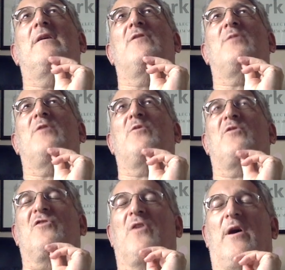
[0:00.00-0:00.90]
suppose
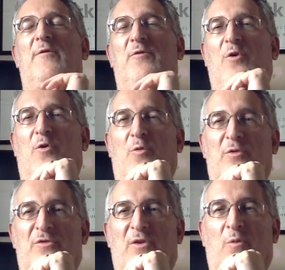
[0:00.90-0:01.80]
was a slight flaw
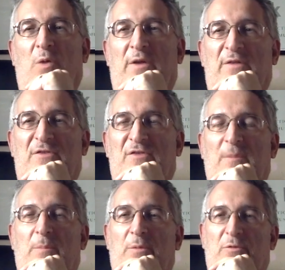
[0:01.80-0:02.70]
was that one of the
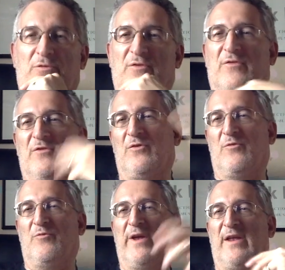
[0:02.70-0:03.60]
symbols of the sort
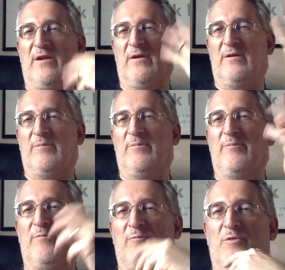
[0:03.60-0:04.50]
of regular
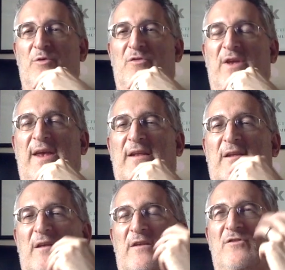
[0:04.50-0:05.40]
routine
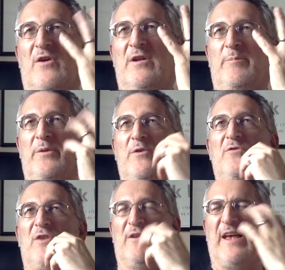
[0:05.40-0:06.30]
and a sign of
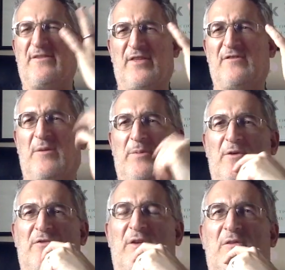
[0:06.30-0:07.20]
beauty, aesthetic
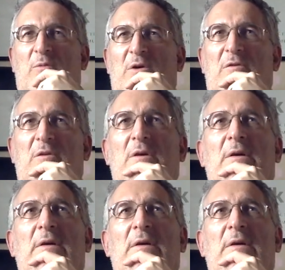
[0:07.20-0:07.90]
beauty in the world,